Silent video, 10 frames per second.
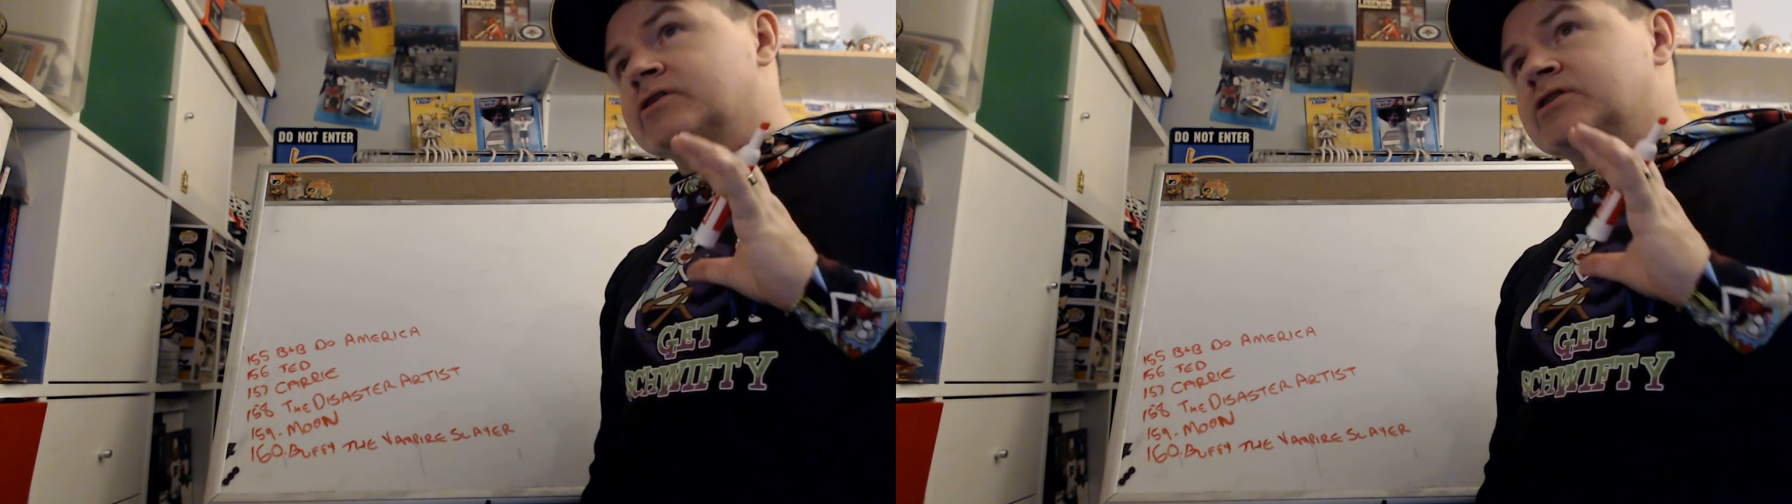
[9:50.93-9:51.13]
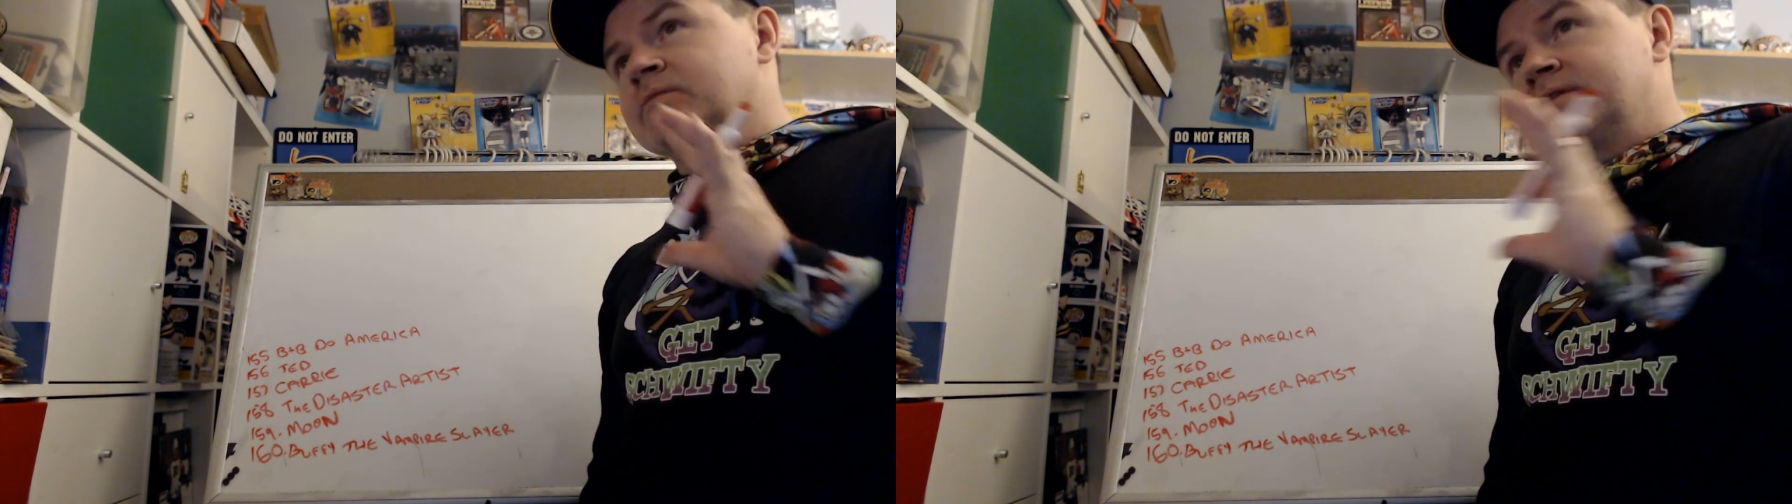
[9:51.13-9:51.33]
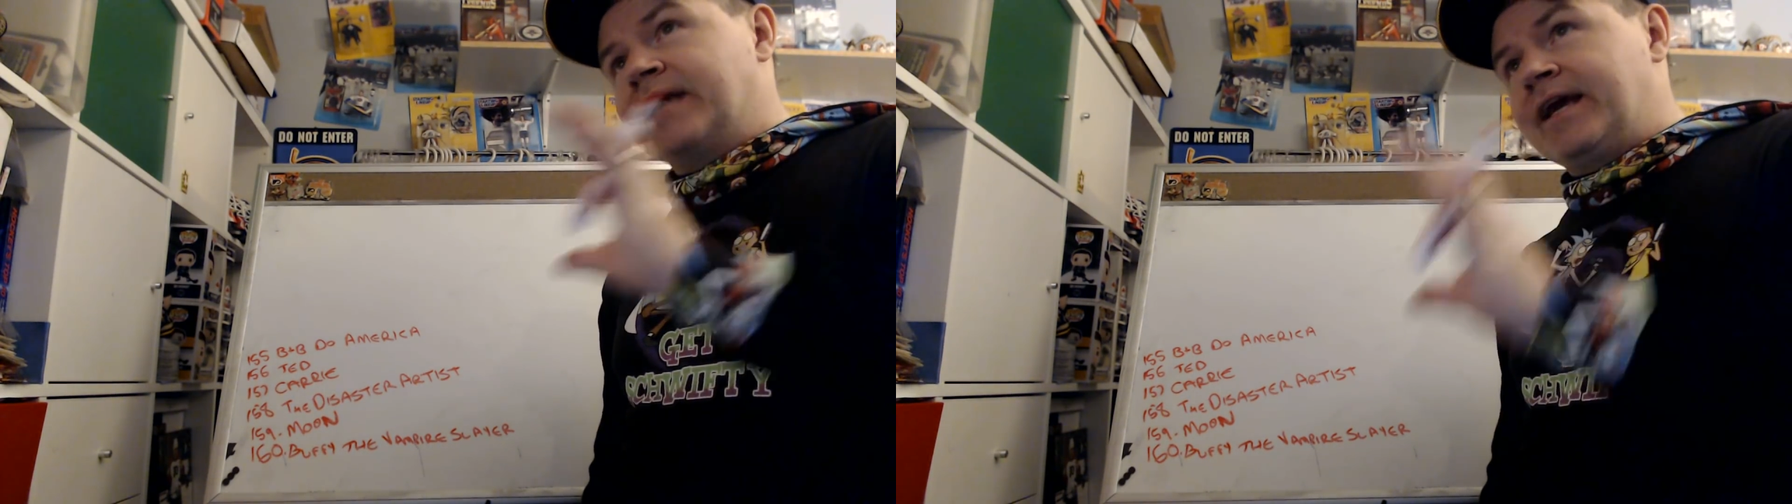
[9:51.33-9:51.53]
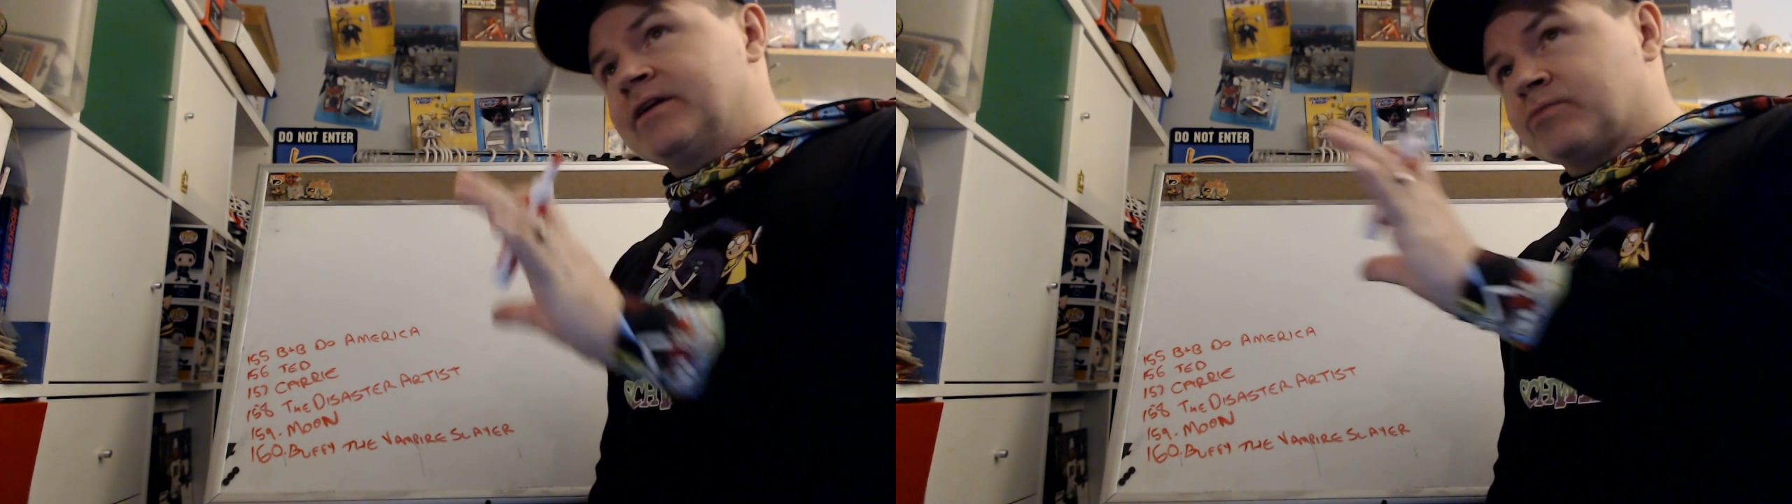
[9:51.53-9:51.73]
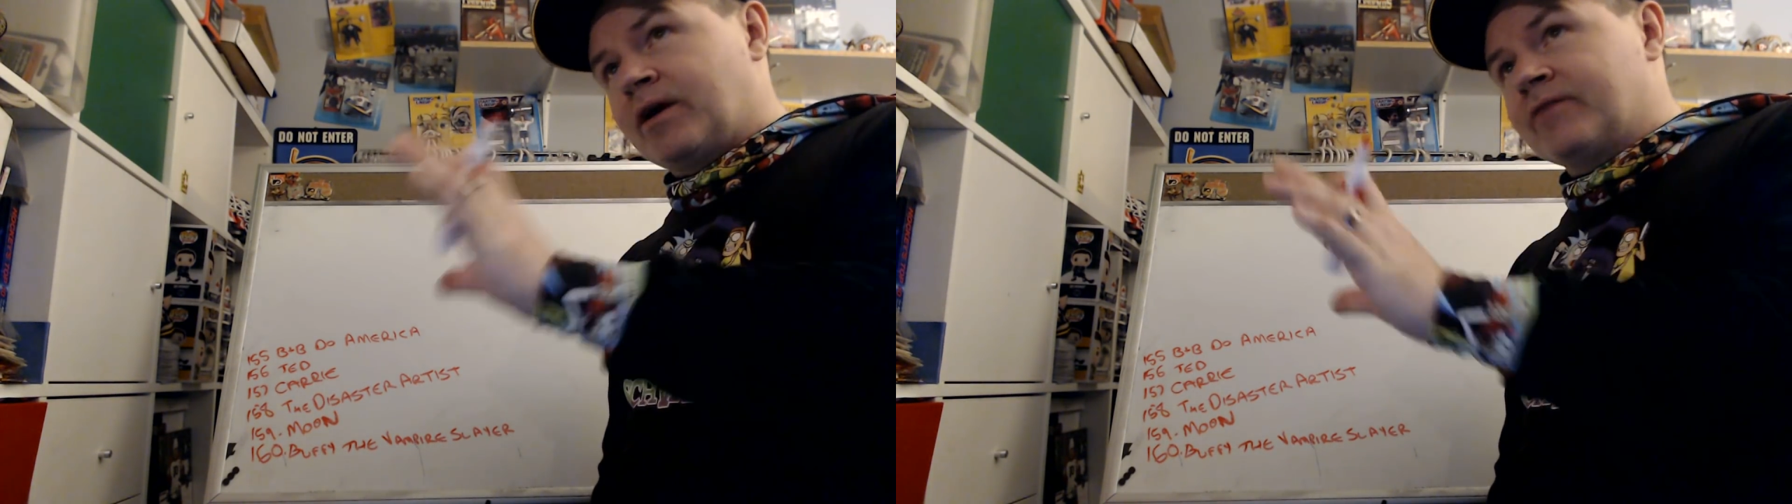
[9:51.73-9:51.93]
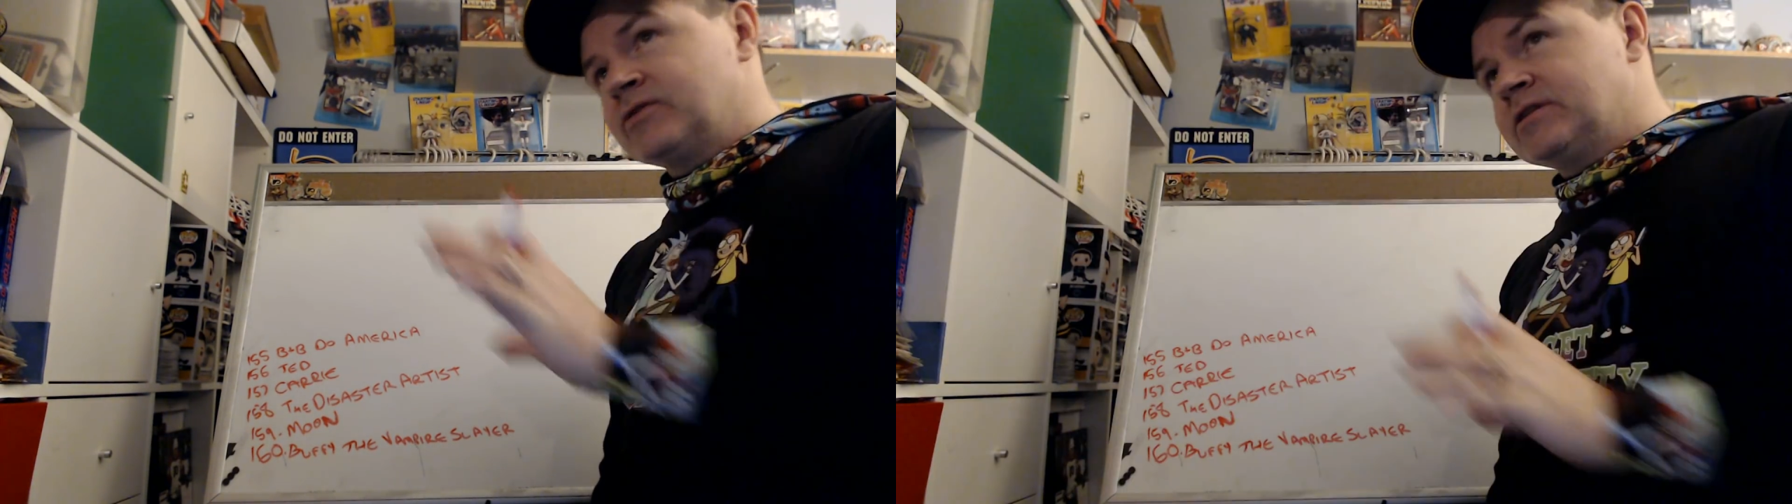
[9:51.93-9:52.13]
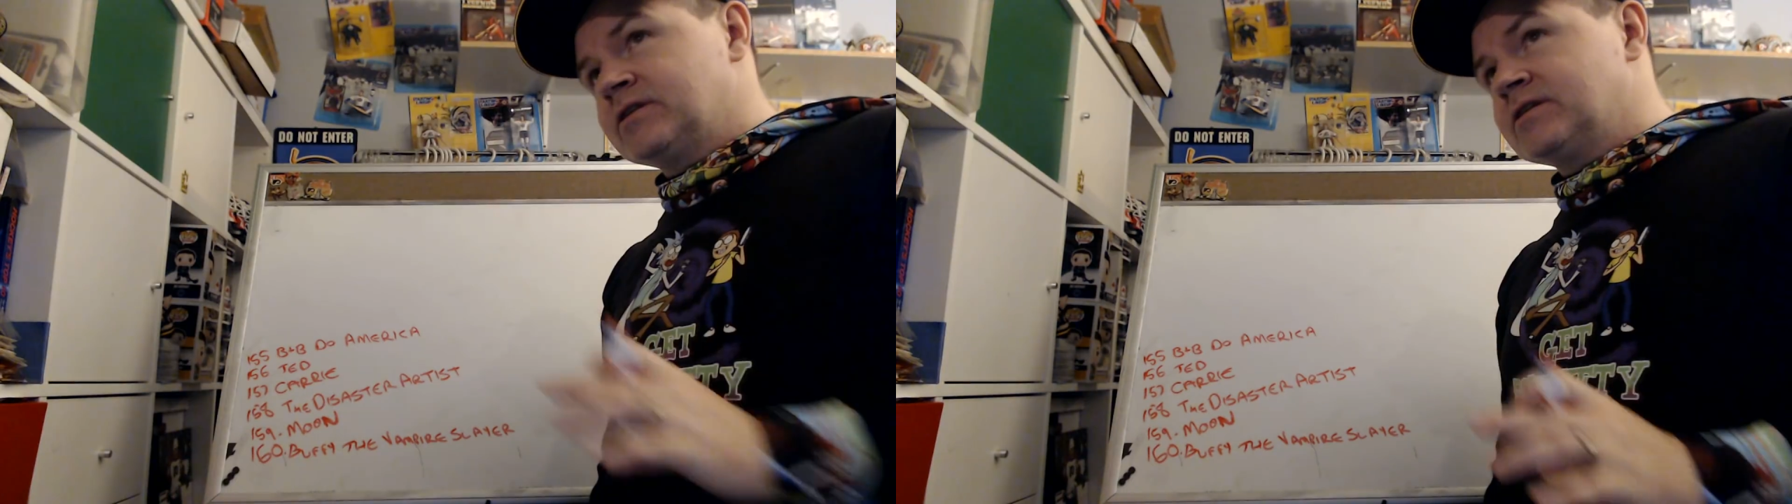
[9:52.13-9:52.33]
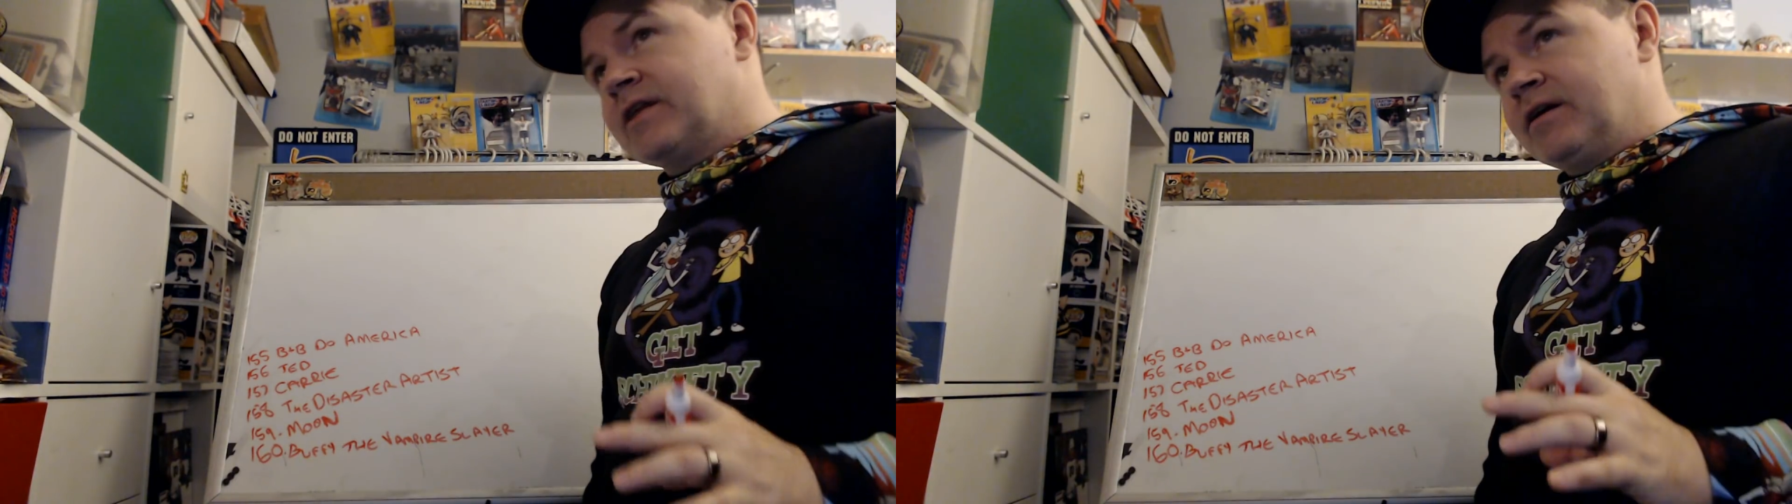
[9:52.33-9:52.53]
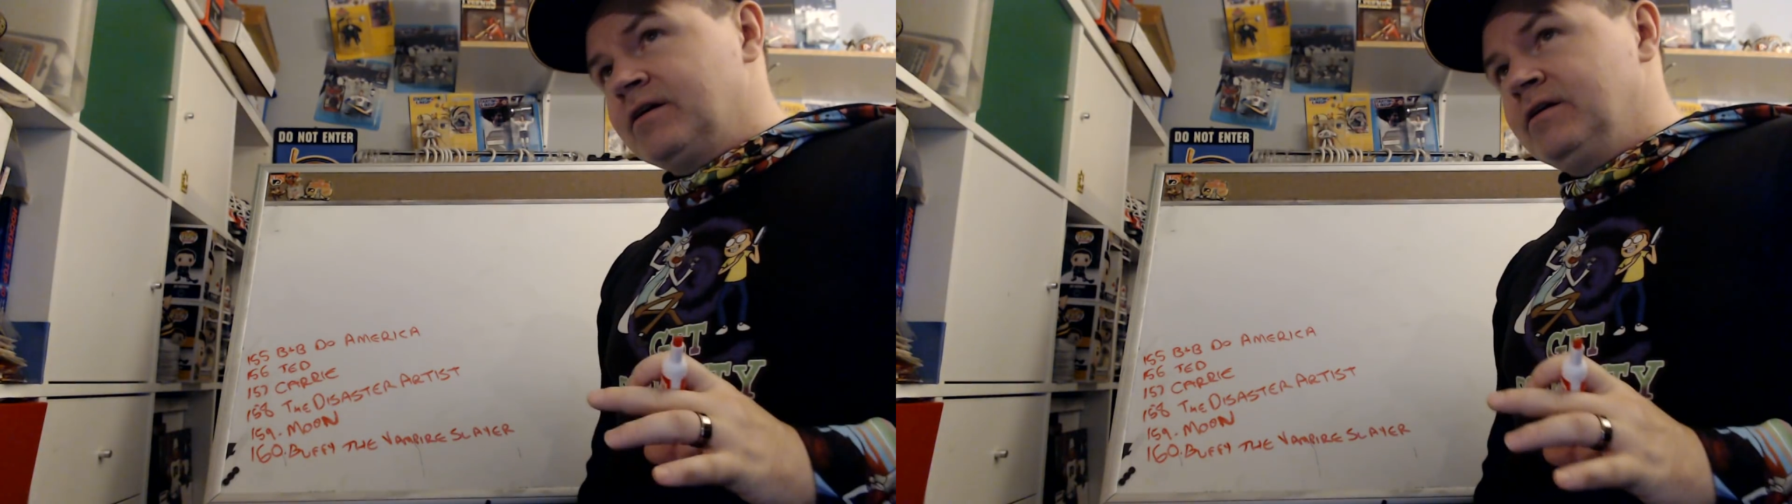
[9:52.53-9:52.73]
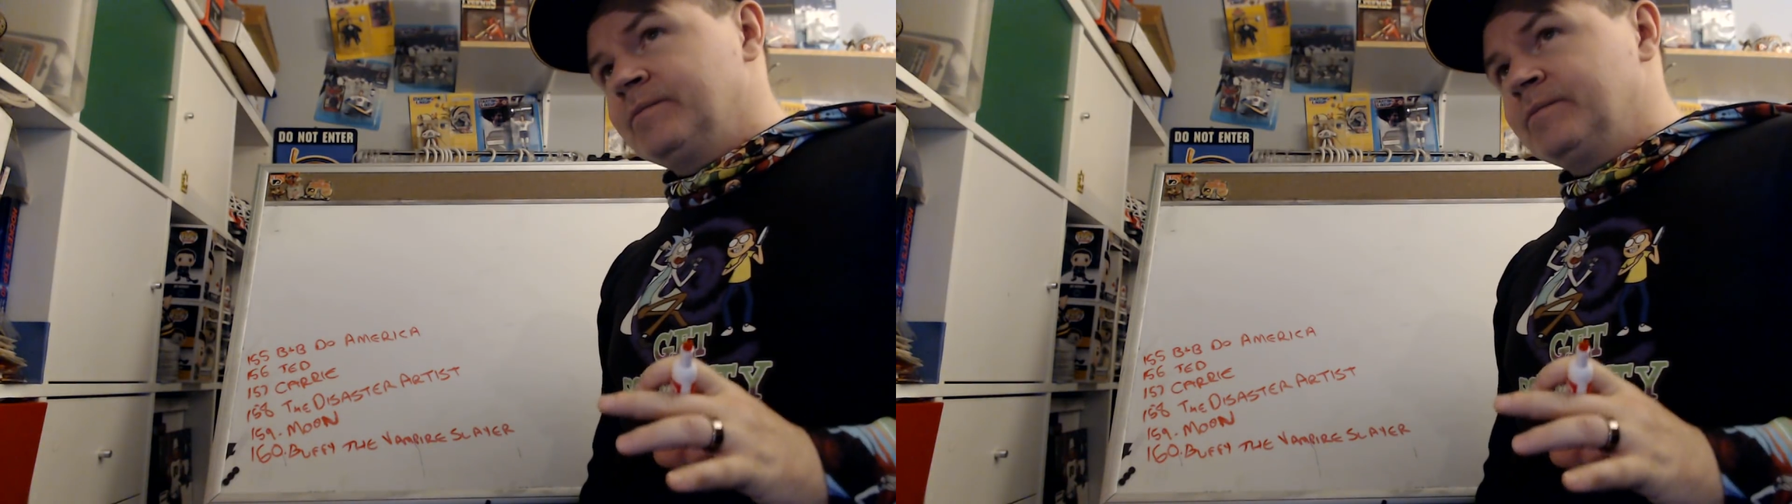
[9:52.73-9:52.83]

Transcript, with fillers: some dated references there,